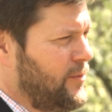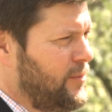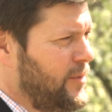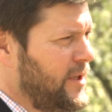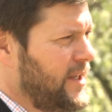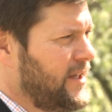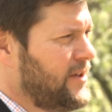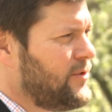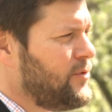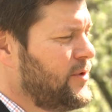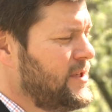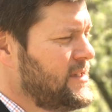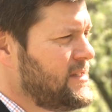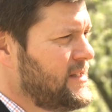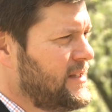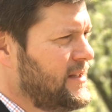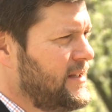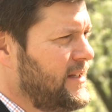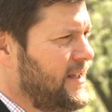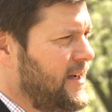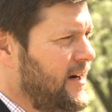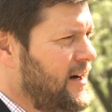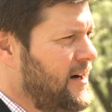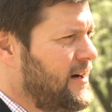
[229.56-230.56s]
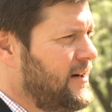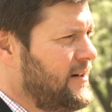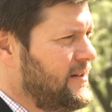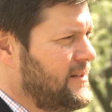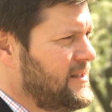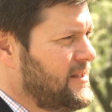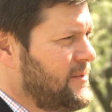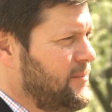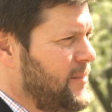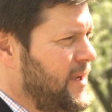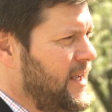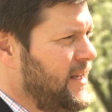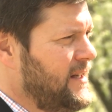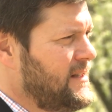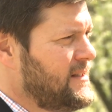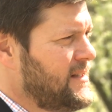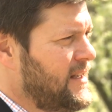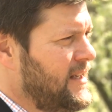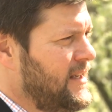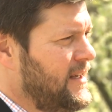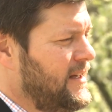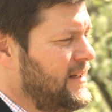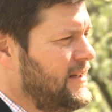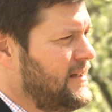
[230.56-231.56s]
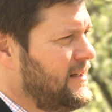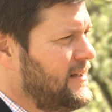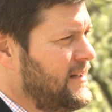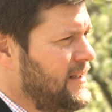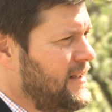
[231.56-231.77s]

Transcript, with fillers: will be increasingly hard to maintain